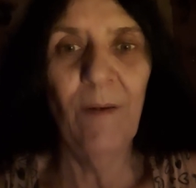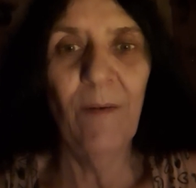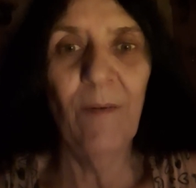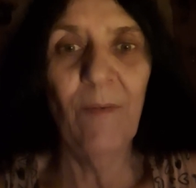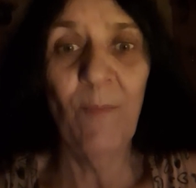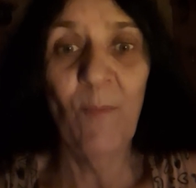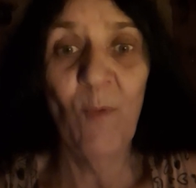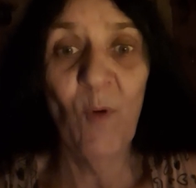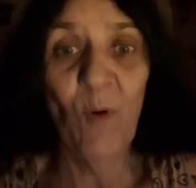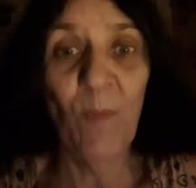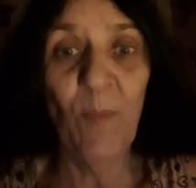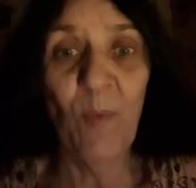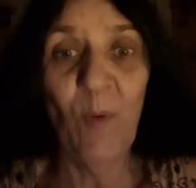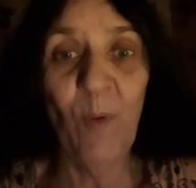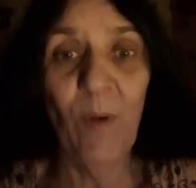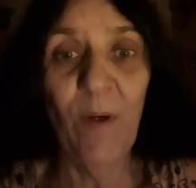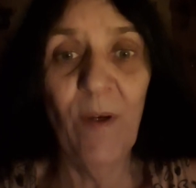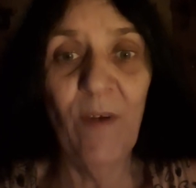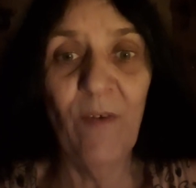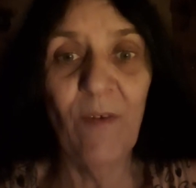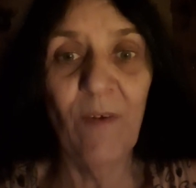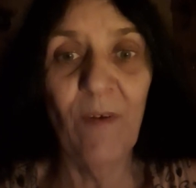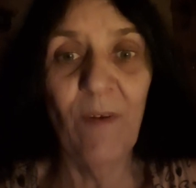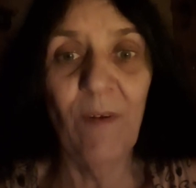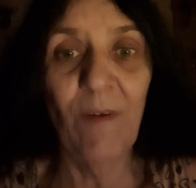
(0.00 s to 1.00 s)
It's more
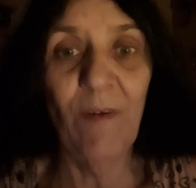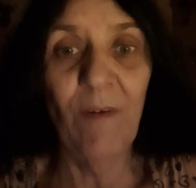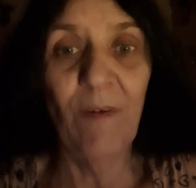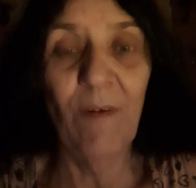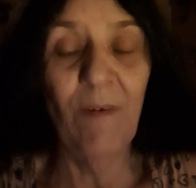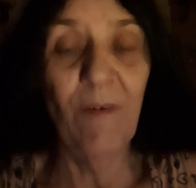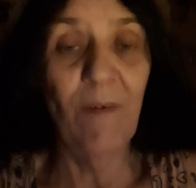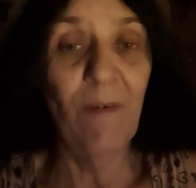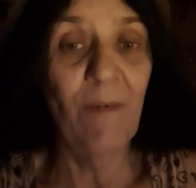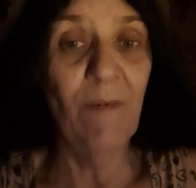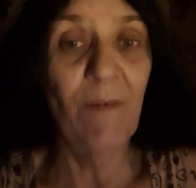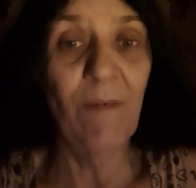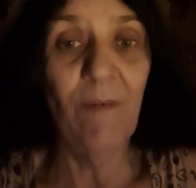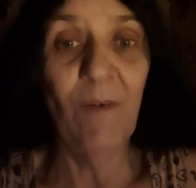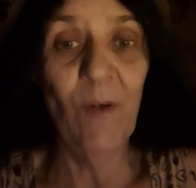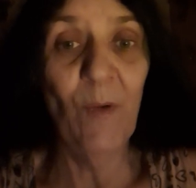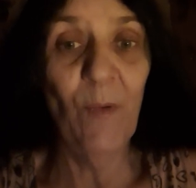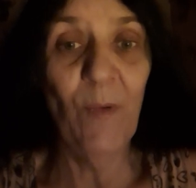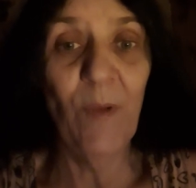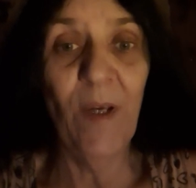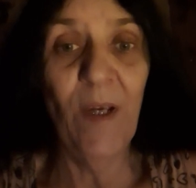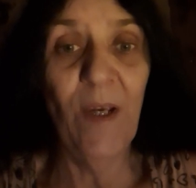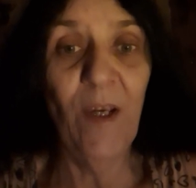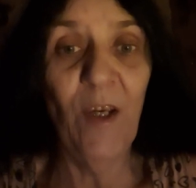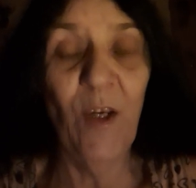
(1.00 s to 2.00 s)
poison. No,
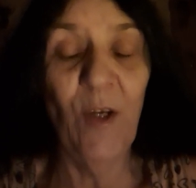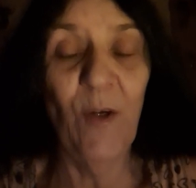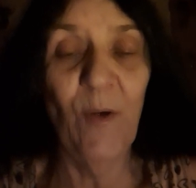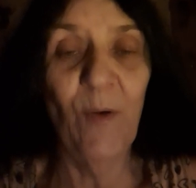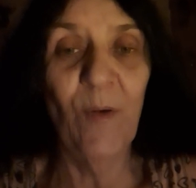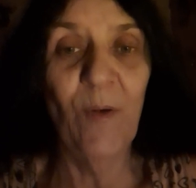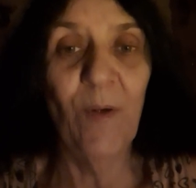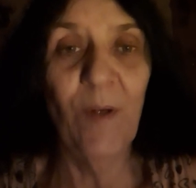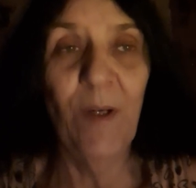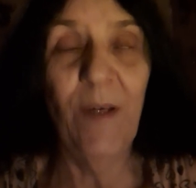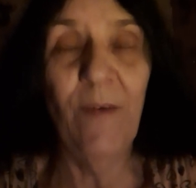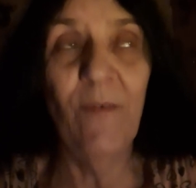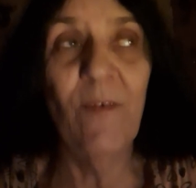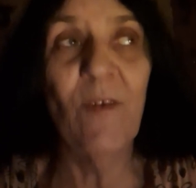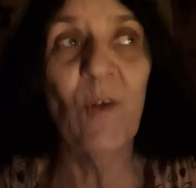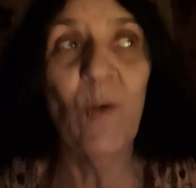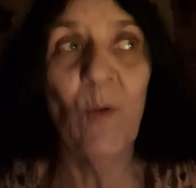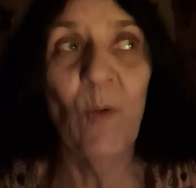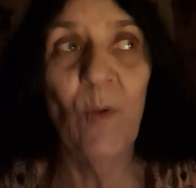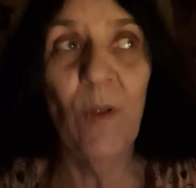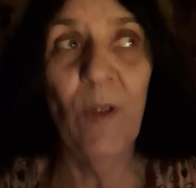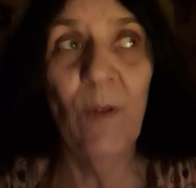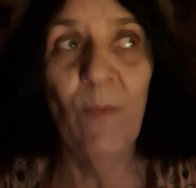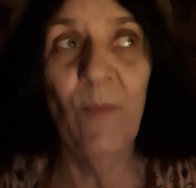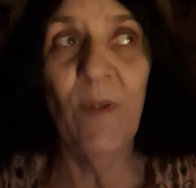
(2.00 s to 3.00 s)
thank you. I even
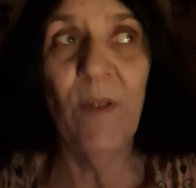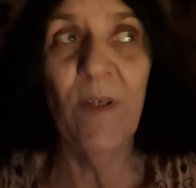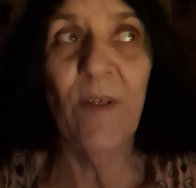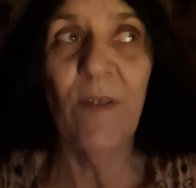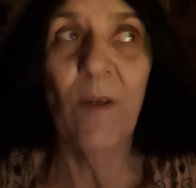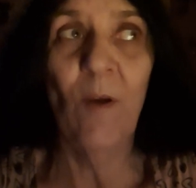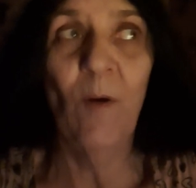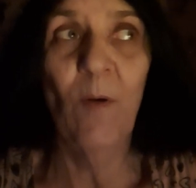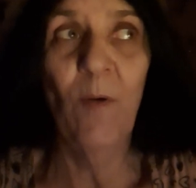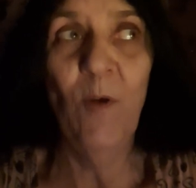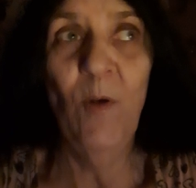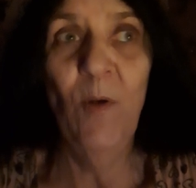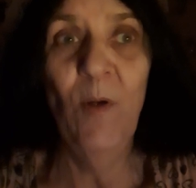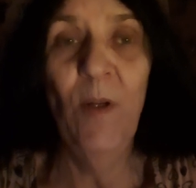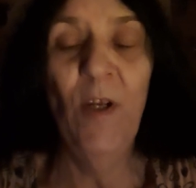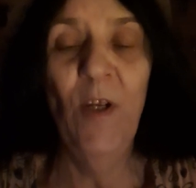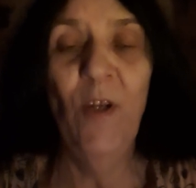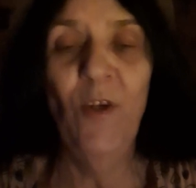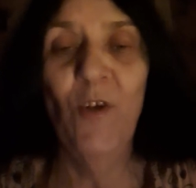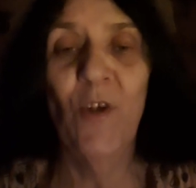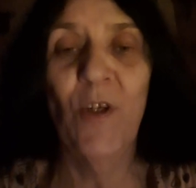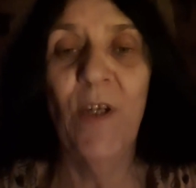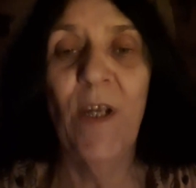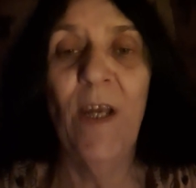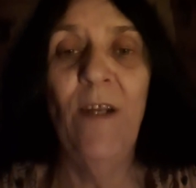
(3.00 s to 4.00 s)
told them when they said, oh, you need
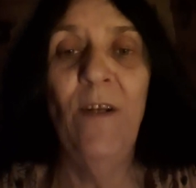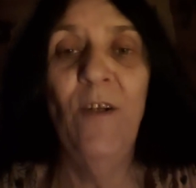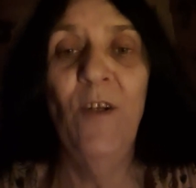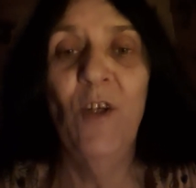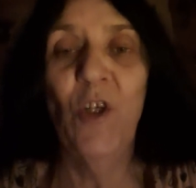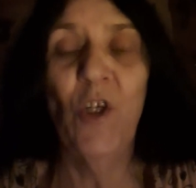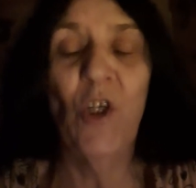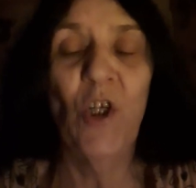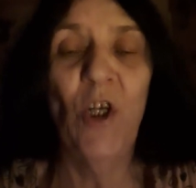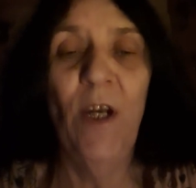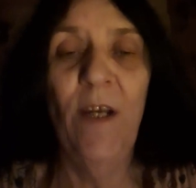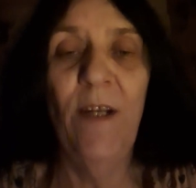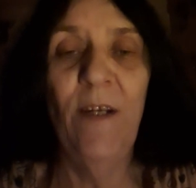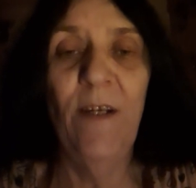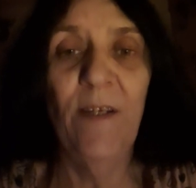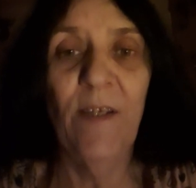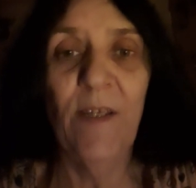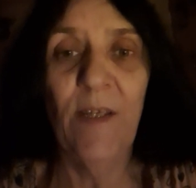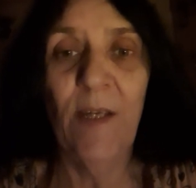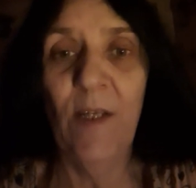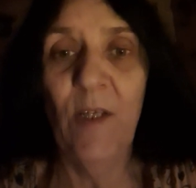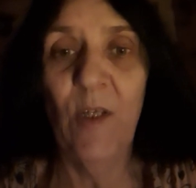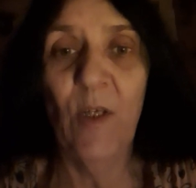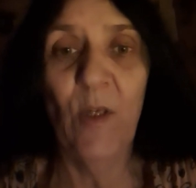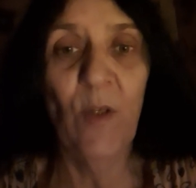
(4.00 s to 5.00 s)
your tetanus shot. And I
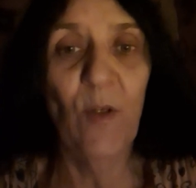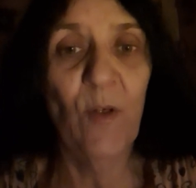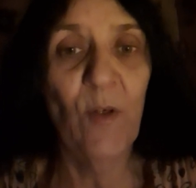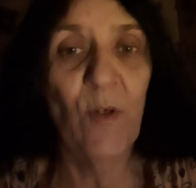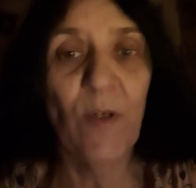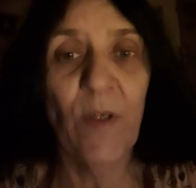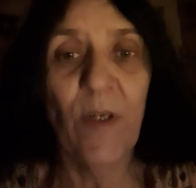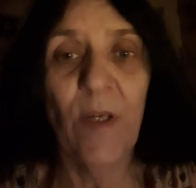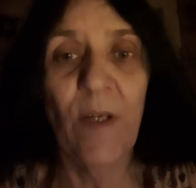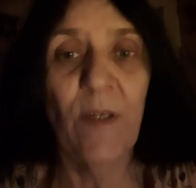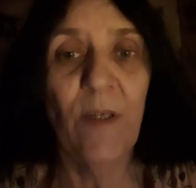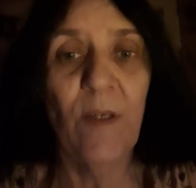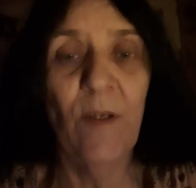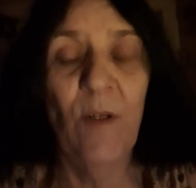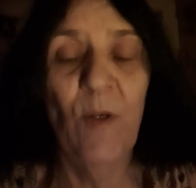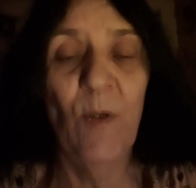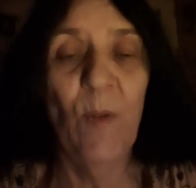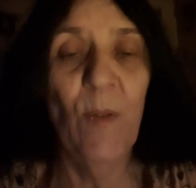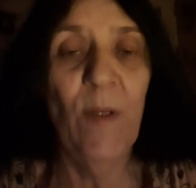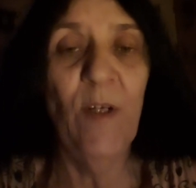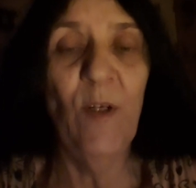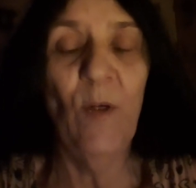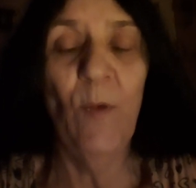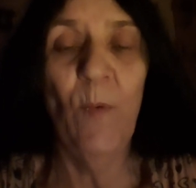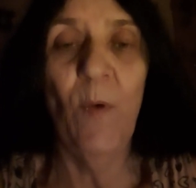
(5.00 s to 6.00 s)
said to the nurse, I said, no,
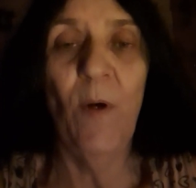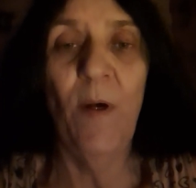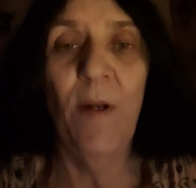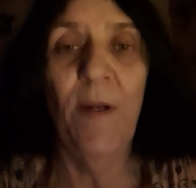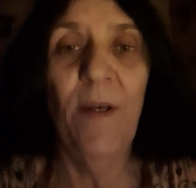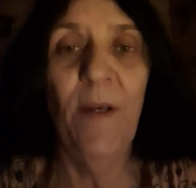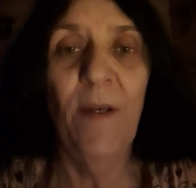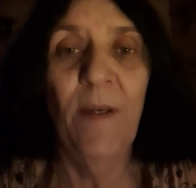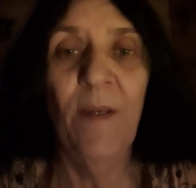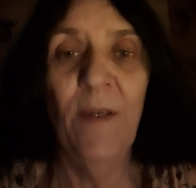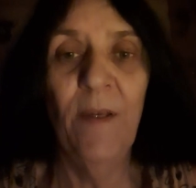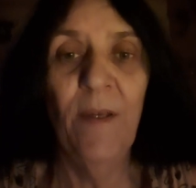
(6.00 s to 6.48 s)
I don't want it.